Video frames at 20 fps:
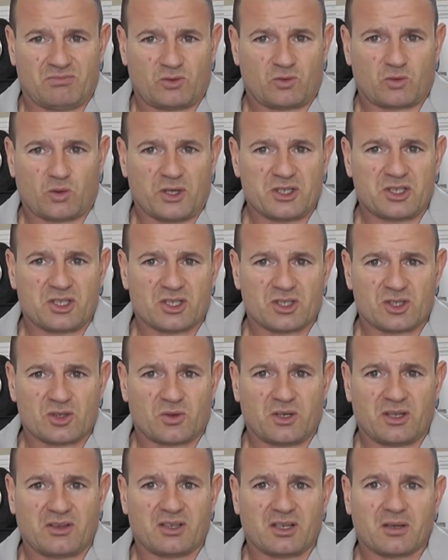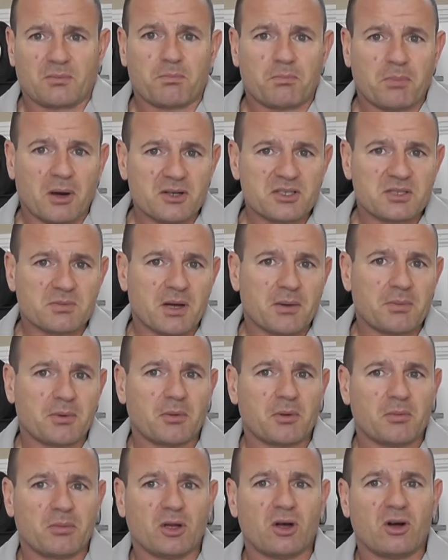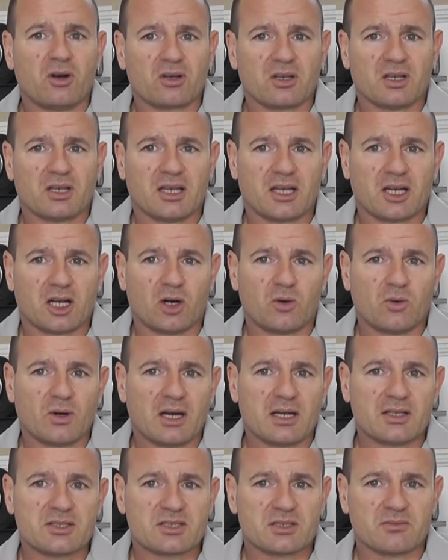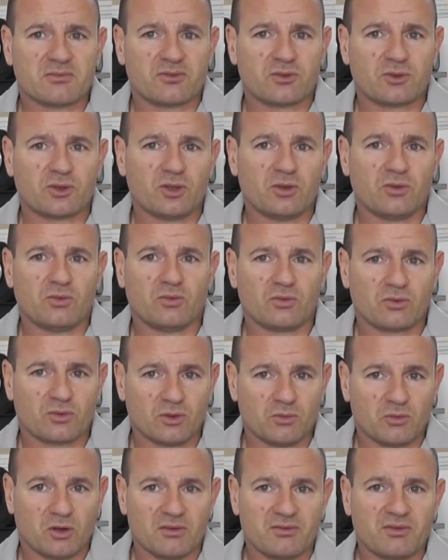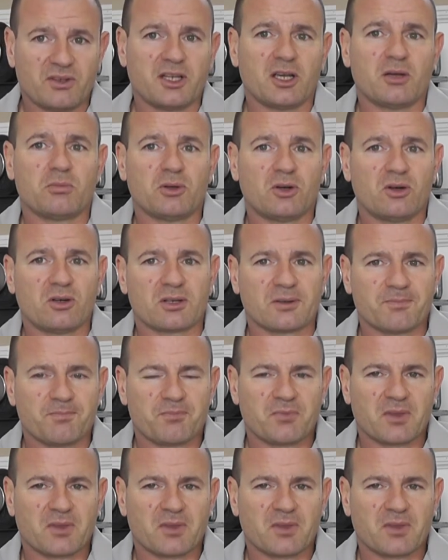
questions or anything, post them up on my blog and I'll answer them for you through my video blog.